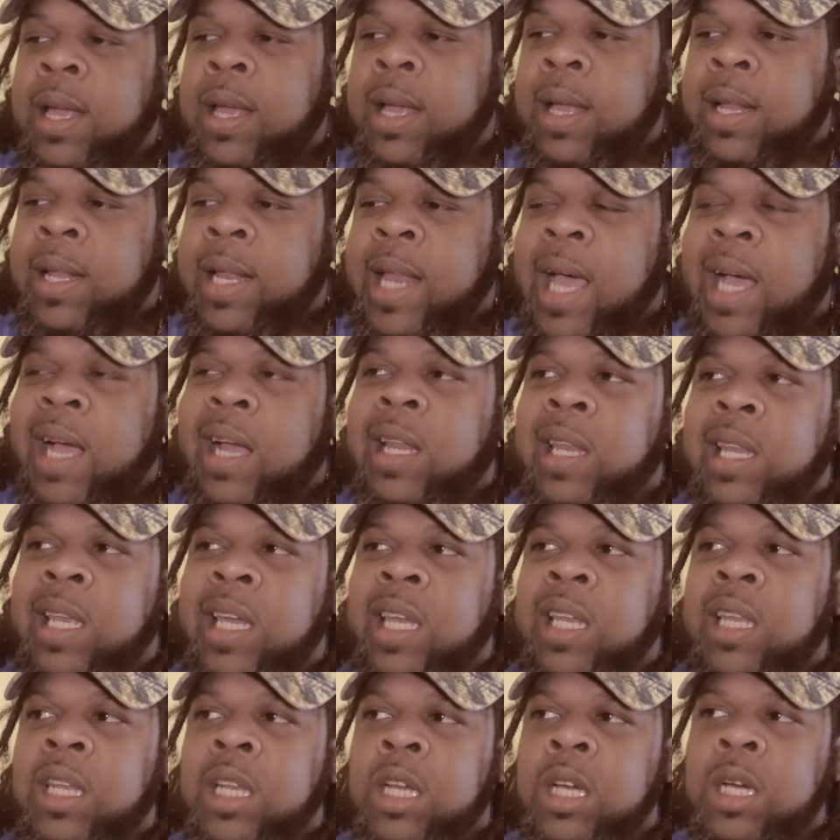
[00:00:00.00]
that
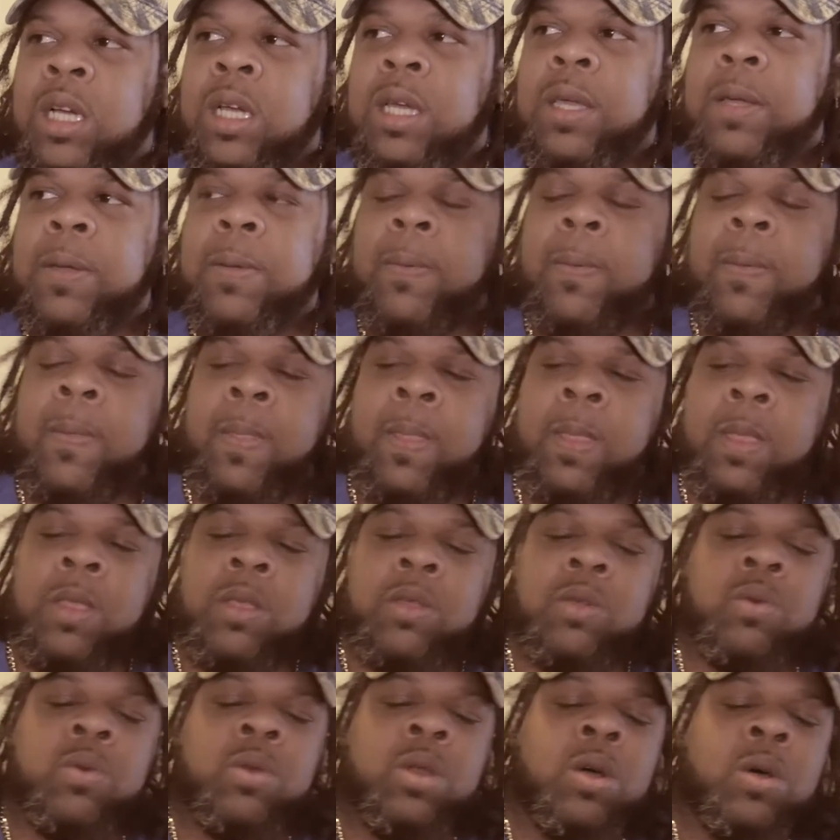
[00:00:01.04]
clean look,
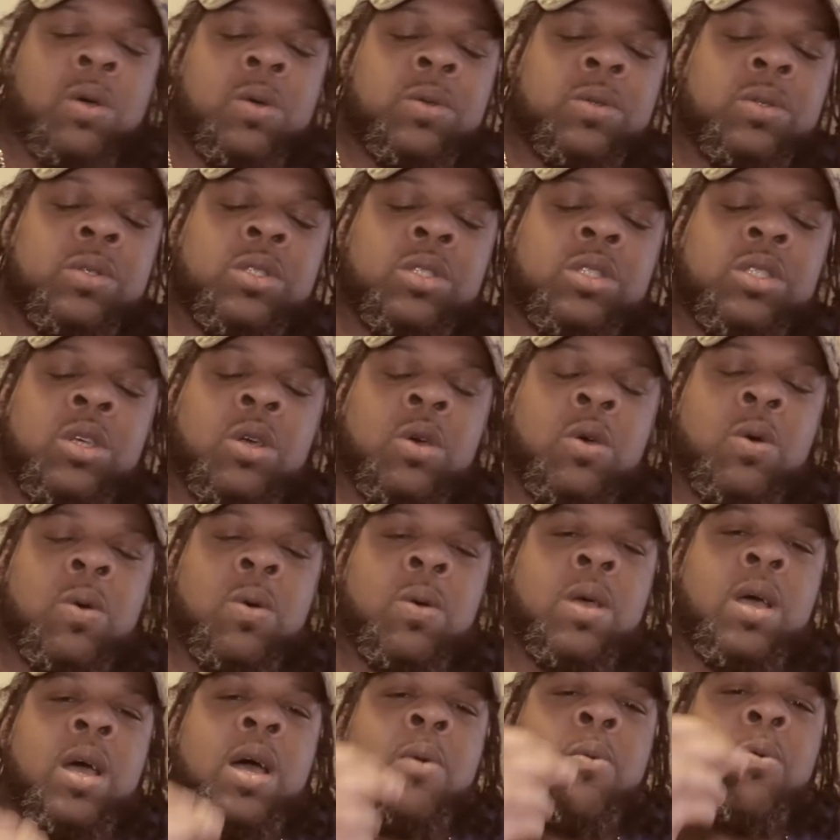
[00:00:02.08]
you know. So
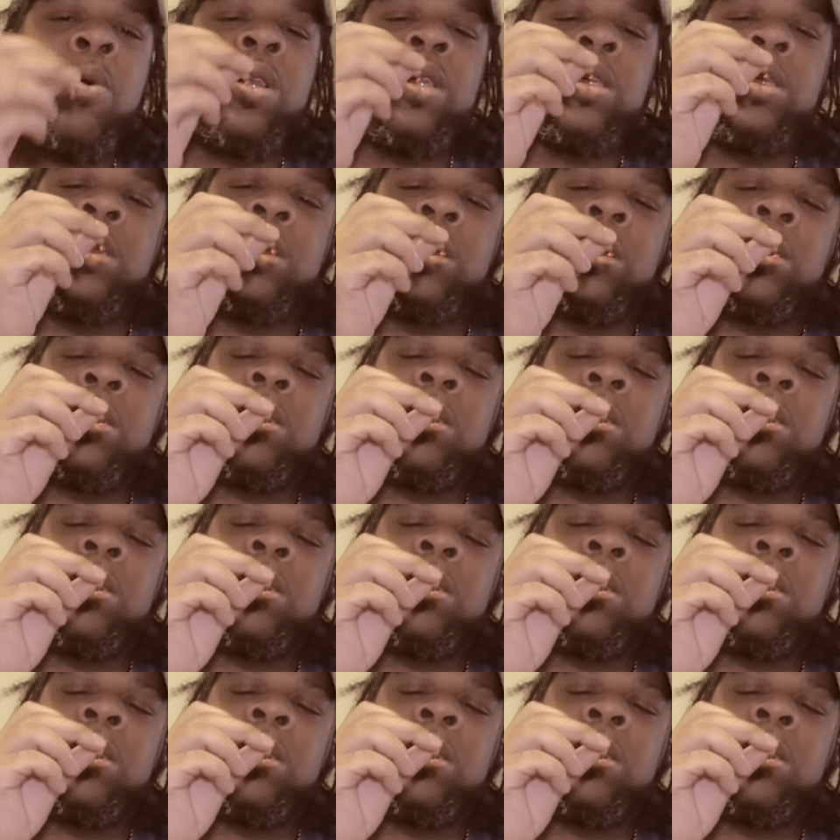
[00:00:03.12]
I wanted to